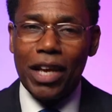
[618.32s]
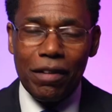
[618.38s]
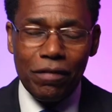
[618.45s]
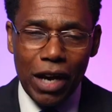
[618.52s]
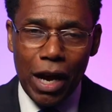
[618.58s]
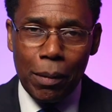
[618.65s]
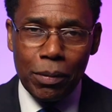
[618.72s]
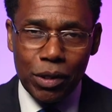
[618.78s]
to
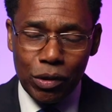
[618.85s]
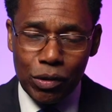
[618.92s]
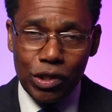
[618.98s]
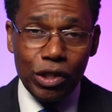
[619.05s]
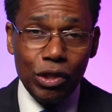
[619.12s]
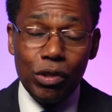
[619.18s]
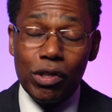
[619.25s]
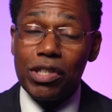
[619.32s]
have obstacles.
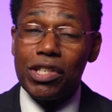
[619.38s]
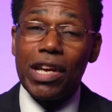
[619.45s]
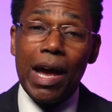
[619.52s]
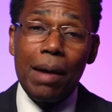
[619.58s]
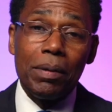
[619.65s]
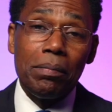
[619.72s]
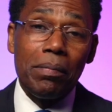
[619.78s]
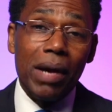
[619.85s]
And your
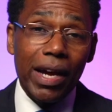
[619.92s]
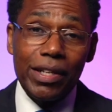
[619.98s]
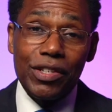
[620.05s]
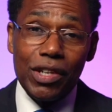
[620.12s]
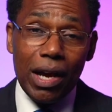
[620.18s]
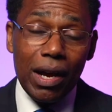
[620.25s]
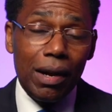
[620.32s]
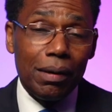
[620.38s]
job and my
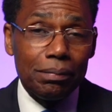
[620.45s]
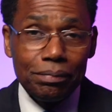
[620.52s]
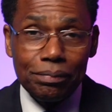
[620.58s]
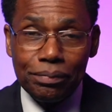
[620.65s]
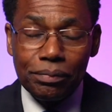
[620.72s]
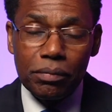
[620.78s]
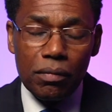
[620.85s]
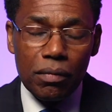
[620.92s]
job
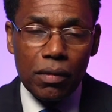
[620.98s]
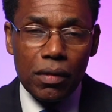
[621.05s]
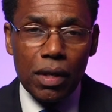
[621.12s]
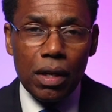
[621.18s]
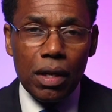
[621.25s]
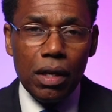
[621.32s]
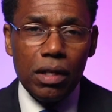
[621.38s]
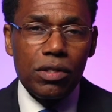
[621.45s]

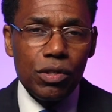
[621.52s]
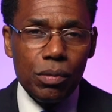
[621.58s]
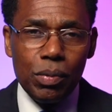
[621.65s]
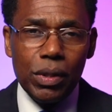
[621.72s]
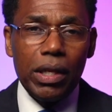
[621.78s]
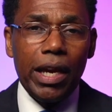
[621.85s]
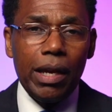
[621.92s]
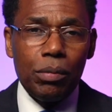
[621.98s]
is to
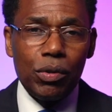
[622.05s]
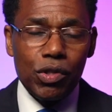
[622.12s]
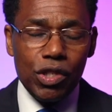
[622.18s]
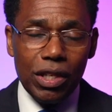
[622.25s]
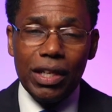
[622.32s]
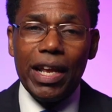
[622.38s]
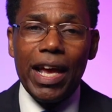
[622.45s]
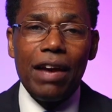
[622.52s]
be able
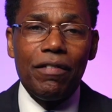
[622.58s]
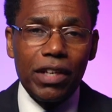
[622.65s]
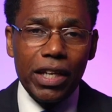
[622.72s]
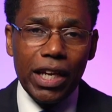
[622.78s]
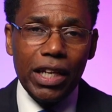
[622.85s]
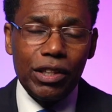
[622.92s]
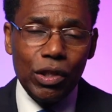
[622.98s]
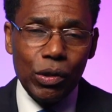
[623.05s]
to
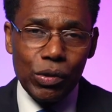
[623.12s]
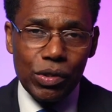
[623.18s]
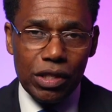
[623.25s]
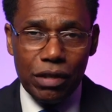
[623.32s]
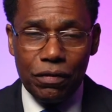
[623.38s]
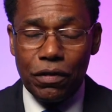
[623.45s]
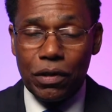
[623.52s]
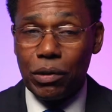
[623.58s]
navigate those
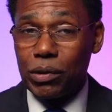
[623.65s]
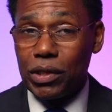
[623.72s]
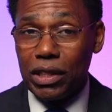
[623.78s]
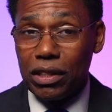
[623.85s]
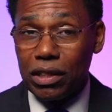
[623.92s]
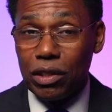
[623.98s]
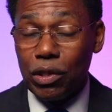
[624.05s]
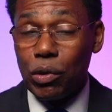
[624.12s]

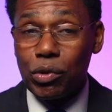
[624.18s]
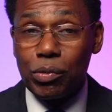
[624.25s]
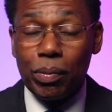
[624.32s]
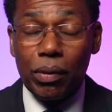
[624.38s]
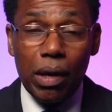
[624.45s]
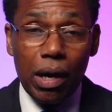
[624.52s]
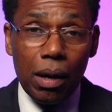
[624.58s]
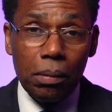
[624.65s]
difficulties and those
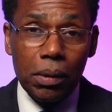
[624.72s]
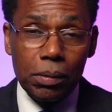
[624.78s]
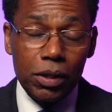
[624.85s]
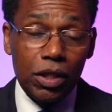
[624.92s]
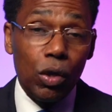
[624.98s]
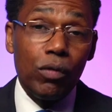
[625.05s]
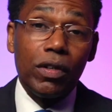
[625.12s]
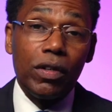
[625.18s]
problems
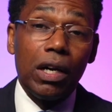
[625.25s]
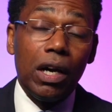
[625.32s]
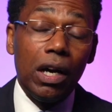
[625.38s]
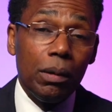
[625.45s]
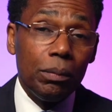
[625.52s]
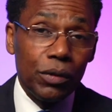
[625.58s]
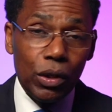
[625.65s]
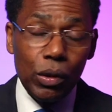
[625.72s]
and
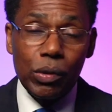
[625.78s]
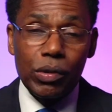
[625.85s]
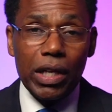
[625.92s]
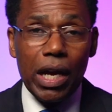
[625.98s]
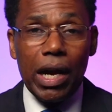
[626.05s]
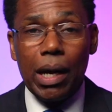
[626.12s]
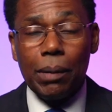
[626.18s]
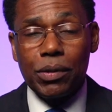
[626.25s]
overcome
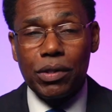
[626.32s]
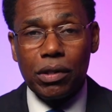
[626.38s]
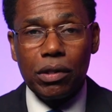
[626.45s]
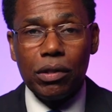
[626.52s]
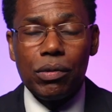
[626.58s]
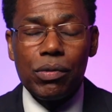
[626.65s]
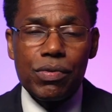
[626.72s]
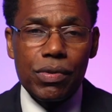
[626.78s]
those
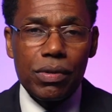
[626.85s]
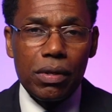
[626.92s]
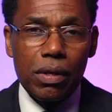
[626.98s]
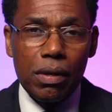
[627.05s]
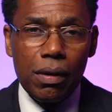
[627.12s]
obstacles.